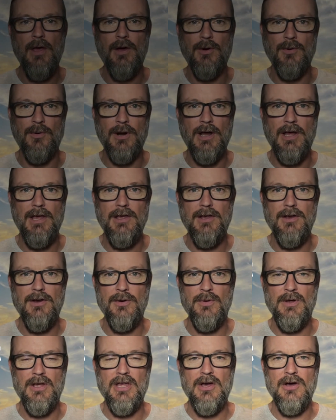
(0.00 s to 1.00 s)
All right,
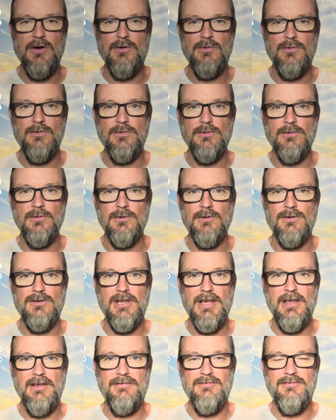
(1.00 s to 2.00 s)
here we go.
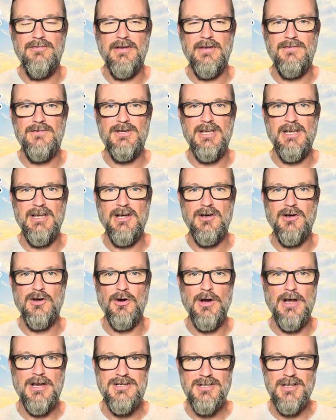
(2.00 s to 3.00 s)
Day 15.
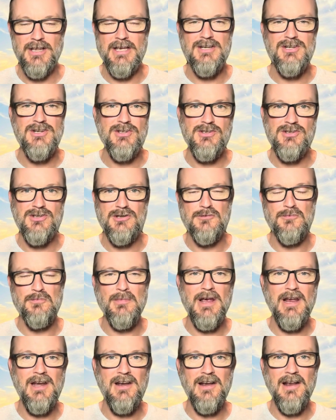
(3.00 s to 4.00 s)
Congratulations, you
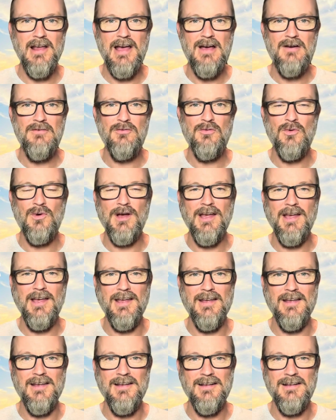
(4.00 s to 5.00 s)
made it
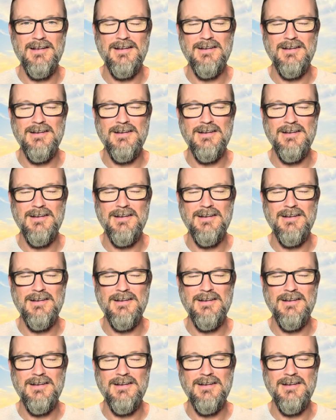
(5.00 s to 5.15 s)
halfway.